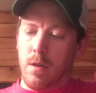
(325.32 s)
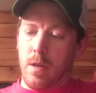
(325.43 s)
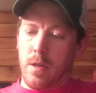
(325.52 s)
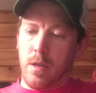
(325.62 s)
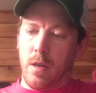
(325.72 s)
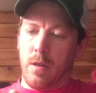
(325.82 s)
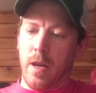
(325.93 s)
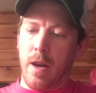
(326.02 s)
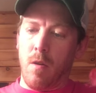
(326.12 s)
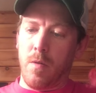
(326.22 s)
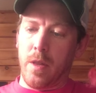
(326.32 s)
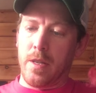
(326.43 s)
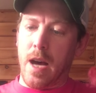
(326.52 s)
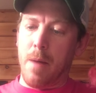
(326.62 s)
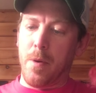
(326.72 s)
It's going to lay over the
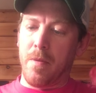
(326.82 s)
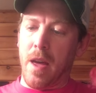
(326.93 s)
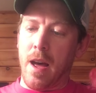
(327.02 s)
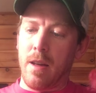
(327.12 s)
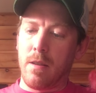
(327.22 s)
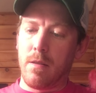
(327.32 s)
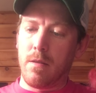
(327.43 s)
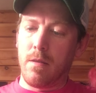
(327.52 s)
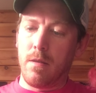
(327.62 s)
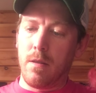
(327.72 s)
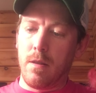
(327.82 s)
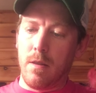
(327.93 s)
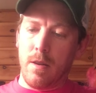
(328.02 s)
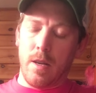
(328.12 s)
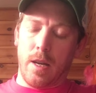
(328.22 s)
top of that,
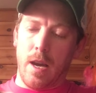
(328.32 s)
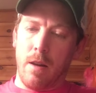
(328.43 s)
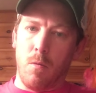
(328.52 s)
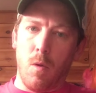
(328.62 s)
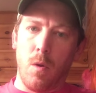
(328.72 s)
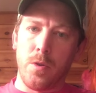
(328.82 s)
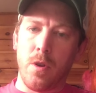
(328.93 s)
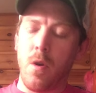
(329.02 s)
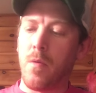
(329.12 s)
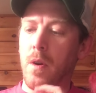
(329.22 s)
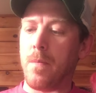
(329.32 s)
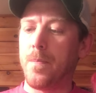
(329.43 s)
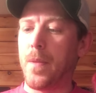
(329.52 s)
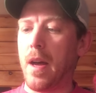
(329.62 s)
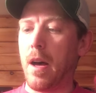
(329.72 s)
kind of rolls over,
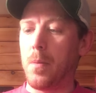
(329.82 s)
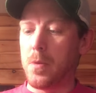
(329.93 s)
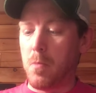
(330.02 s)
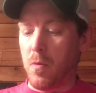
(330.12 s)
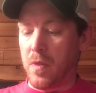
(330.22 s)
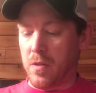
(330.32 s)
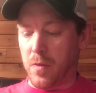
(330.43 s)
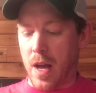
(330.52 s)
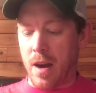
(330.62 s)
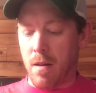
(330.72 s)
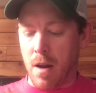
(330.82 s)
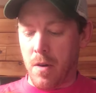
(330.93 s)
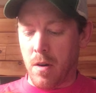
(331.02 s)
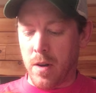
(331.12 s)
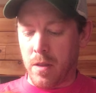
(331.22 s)
and that helps move this fly around
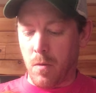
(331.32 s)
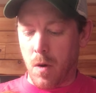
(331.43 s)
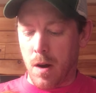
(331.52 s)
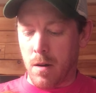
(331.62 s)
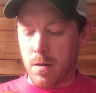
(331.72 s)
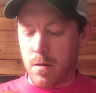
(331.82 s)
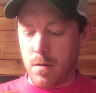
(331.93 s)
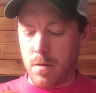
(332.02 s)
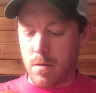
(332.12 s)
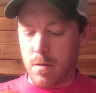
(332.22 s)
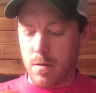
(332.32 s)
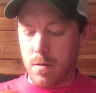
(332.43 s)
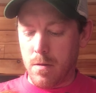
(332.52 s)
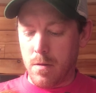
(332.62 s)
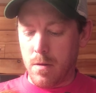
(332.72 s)
underneath the water.
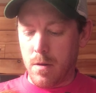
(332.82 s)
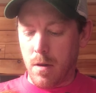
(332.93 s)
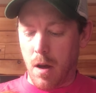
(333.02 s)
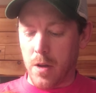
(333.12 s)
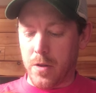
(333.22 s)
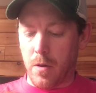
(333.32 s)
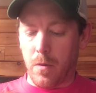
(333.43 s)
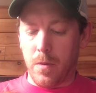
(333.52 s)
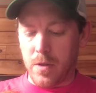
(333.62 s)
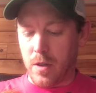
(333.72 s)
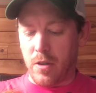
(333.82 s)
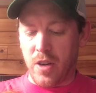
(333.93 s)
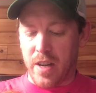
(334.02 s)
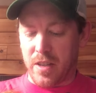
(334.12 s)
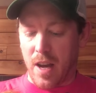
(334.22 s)
Also
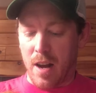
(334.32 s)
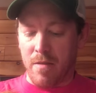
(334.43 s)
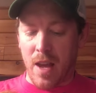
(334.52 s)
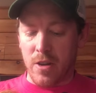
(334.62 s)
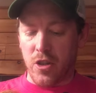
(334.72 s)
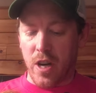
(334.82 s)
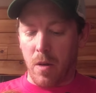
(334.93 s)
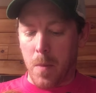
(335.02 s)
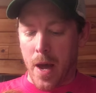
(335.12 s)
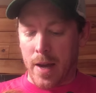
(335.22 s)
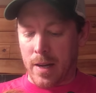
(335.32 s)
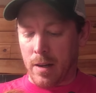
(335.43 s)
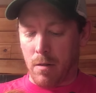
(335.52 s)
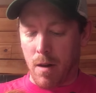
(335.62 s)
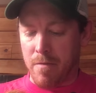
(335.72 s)
suggests kind of that shell back on a
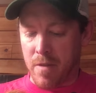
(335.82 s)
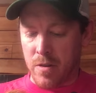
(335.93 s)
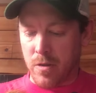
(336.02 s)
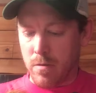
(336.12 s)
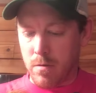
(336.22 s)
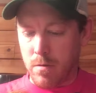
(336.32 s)
crayfish.